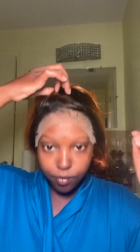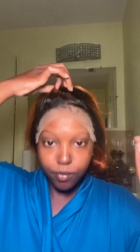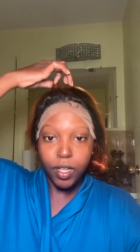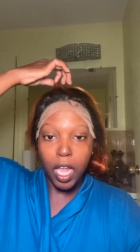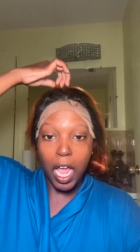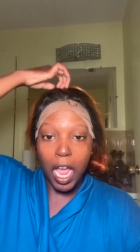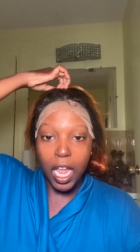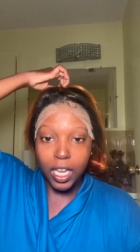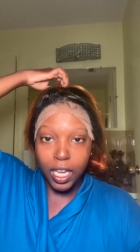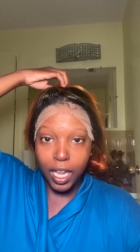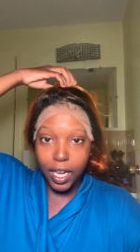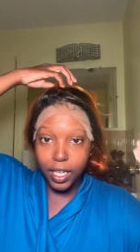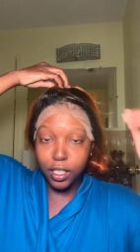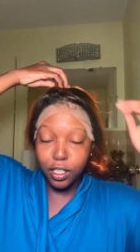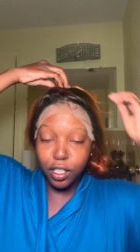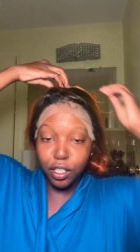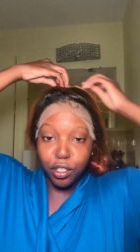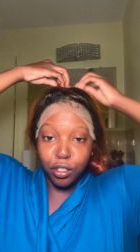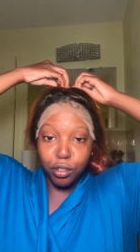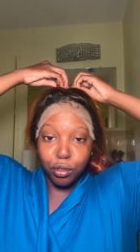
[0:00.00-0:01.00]
I like to
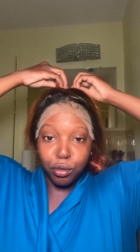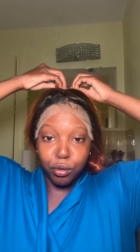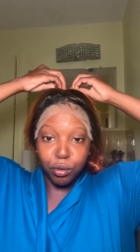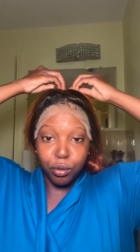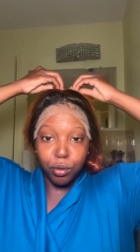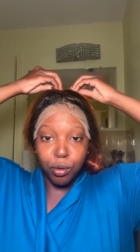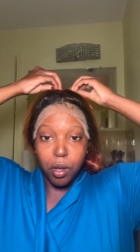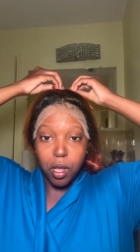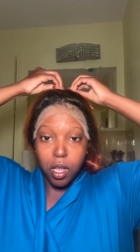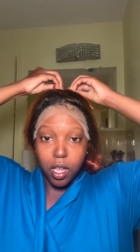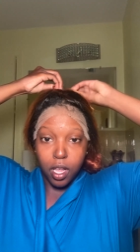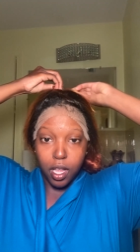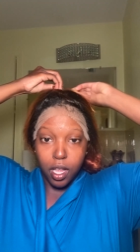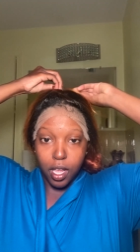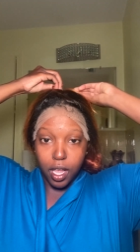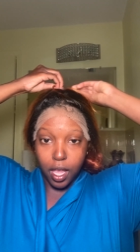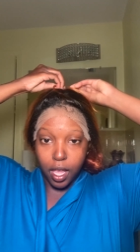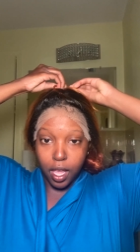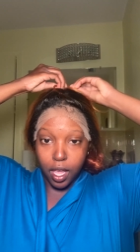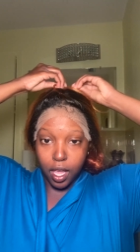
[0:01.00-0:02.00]
do
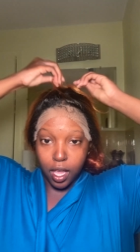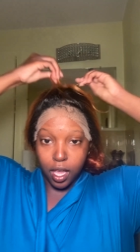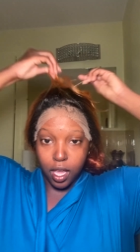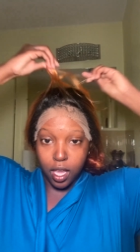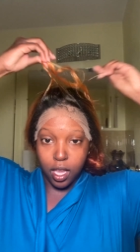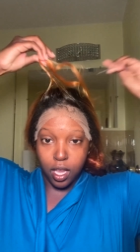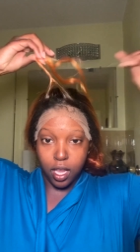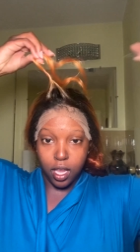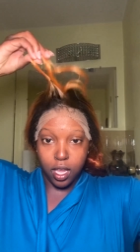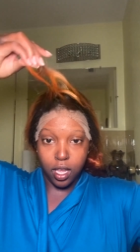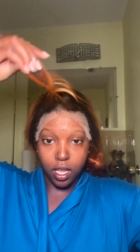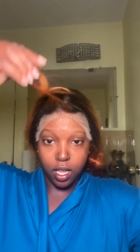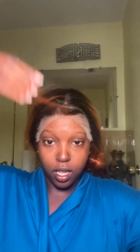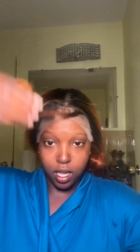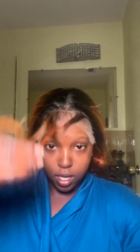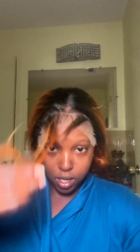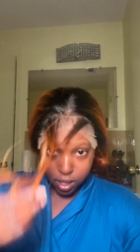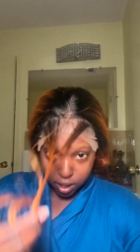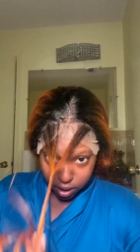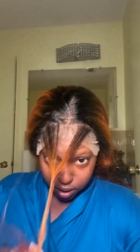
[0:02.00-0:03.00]
a
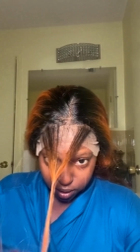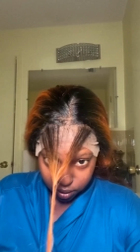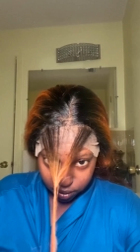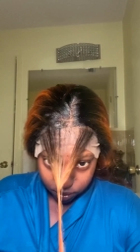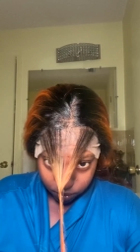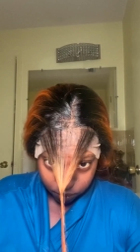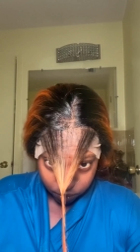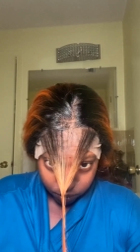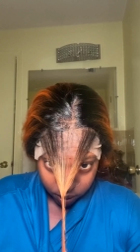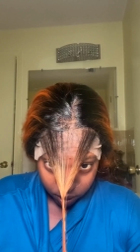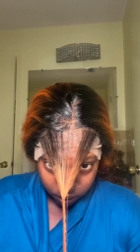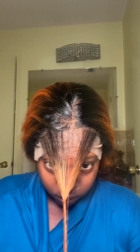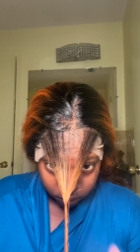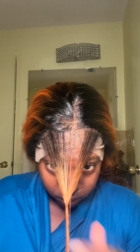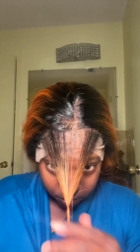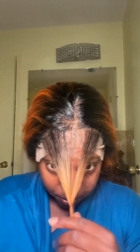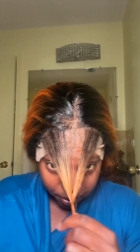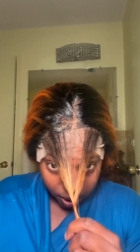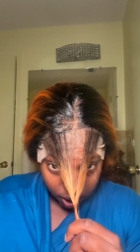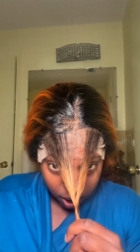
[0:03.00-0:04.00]
widow's
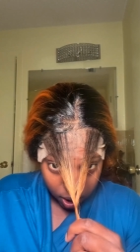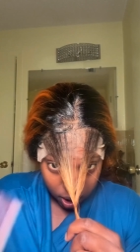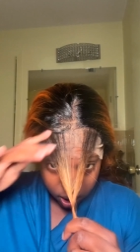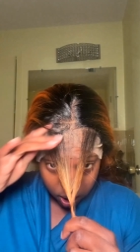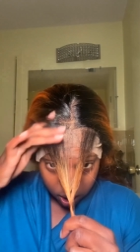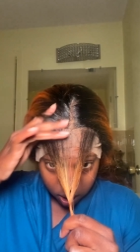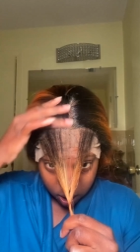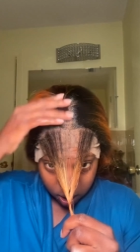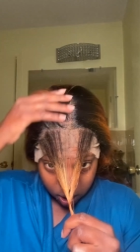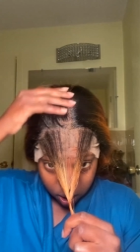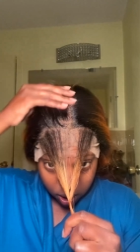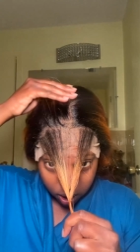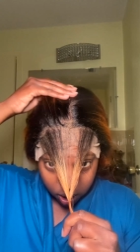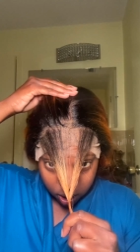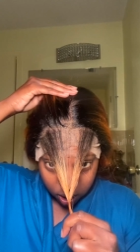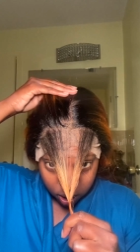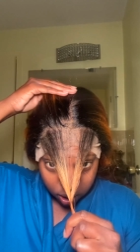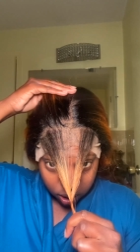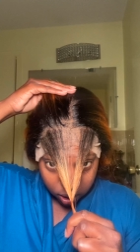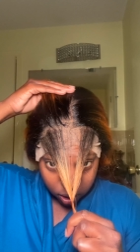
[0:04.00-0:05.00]
peak,
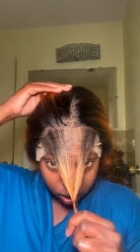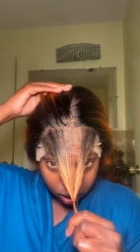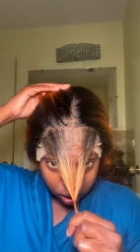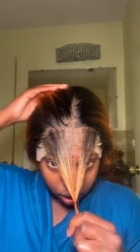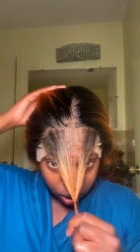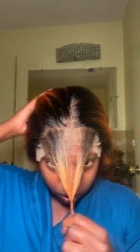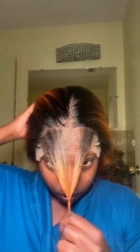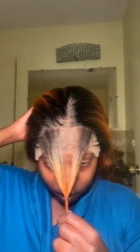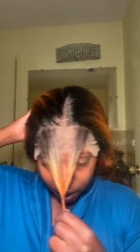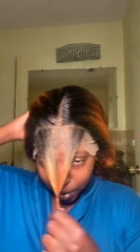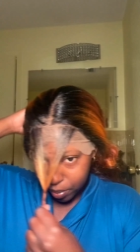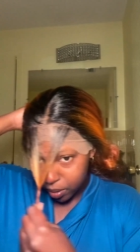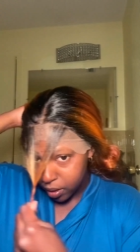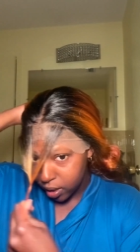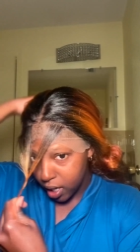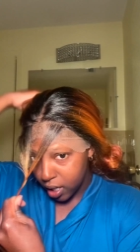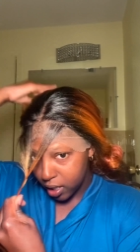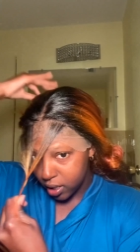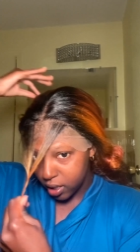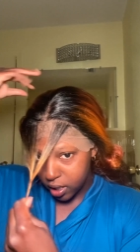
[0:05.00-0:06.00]
so I
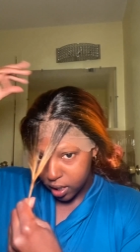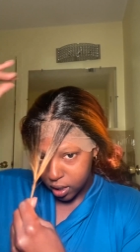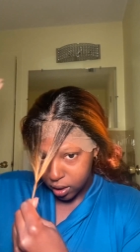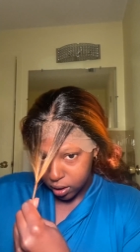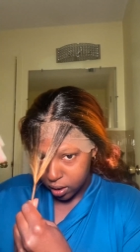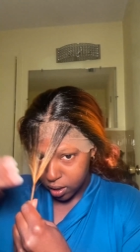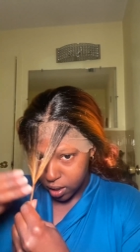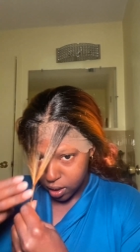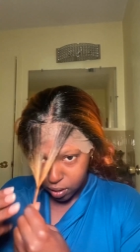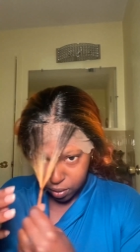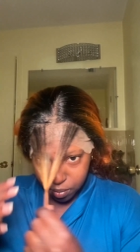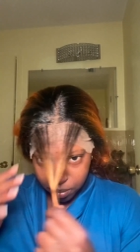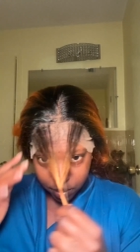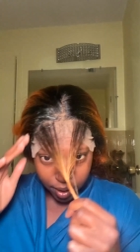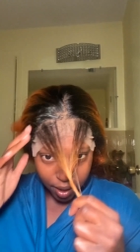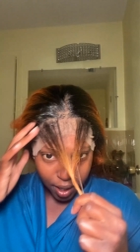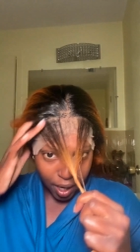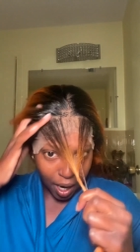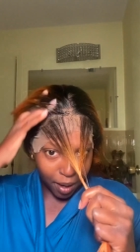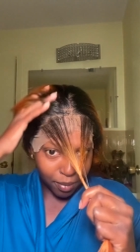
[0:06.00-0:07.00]
plucked it a little
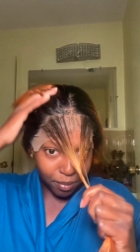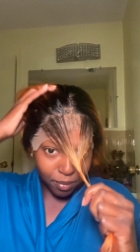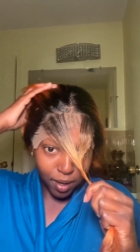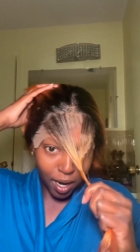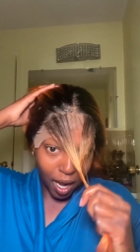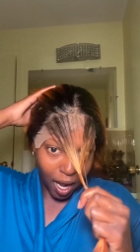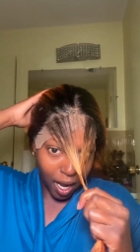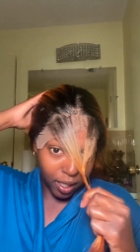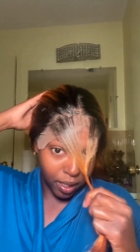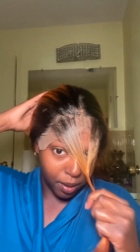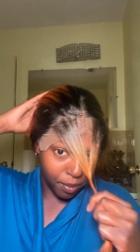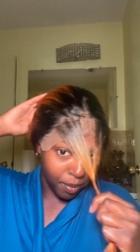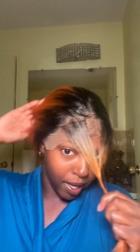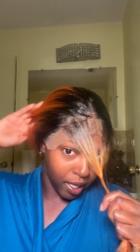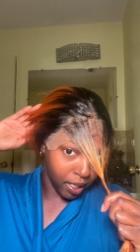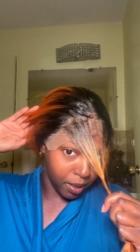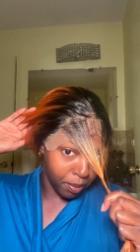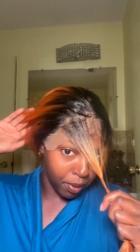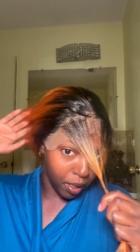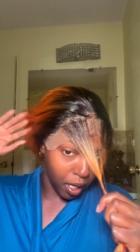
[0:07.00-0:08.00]
bit. I'm not the
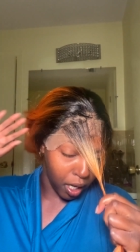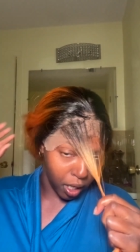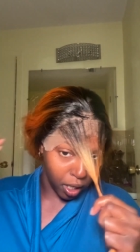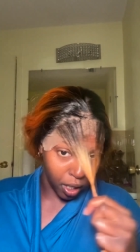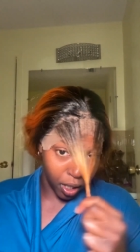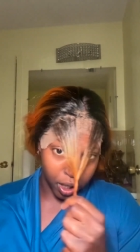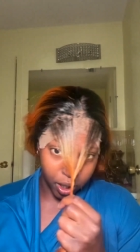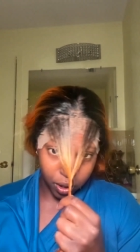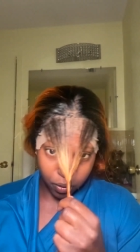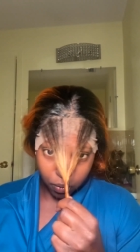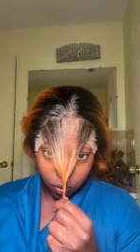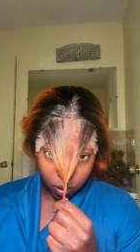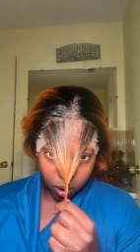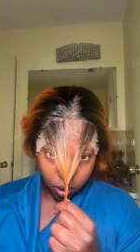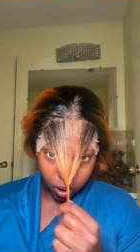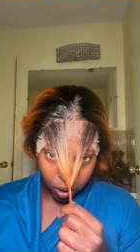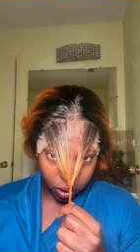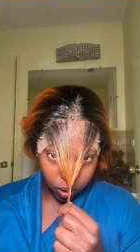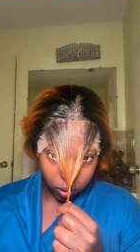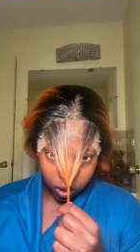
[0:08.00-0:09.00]
best plucker in the
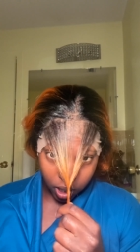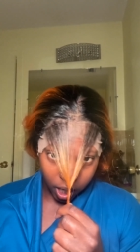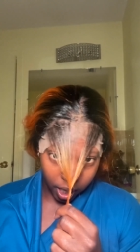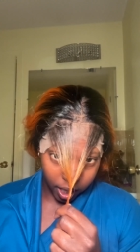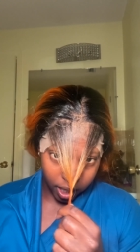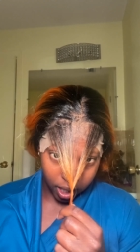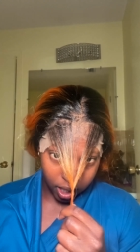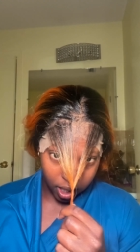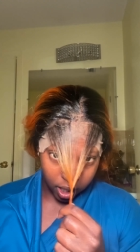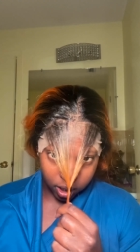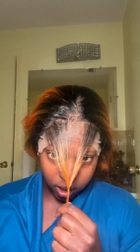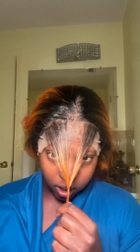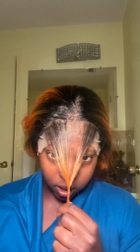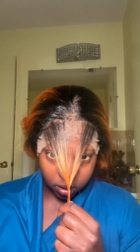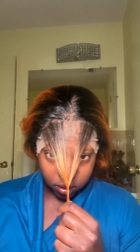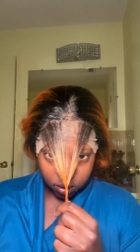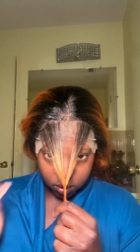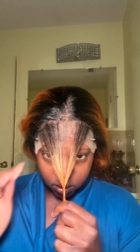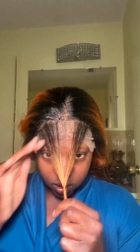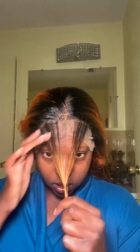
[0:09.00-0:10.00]
world, like,
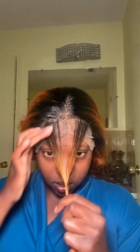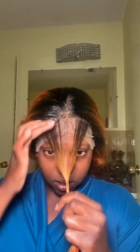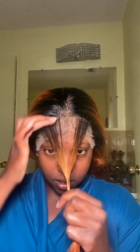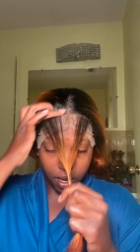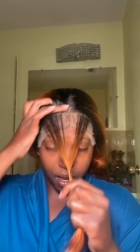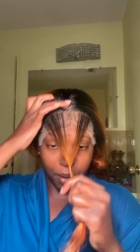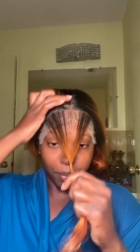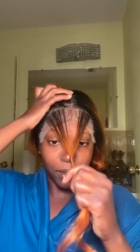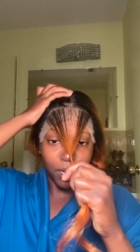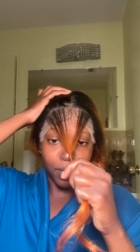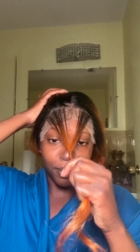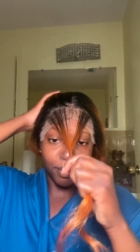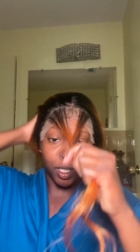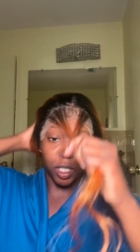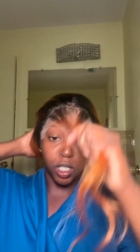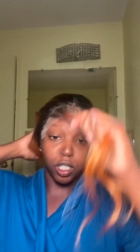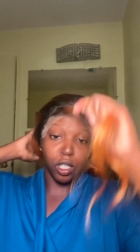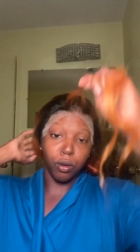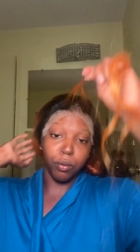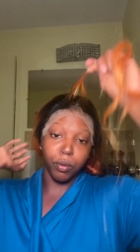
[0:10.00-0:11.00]
I'm gonna be
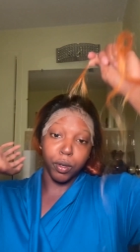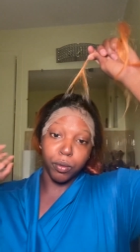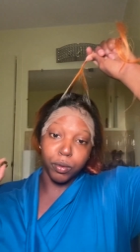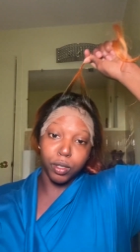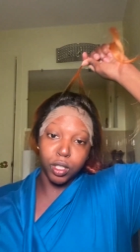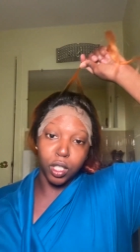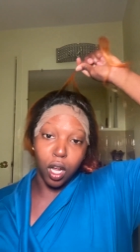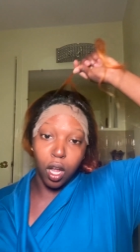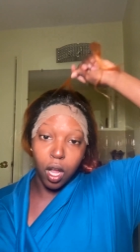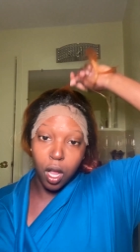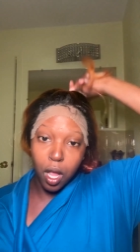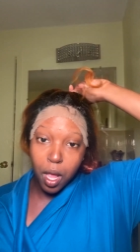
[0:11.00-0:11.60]
so real with y'all.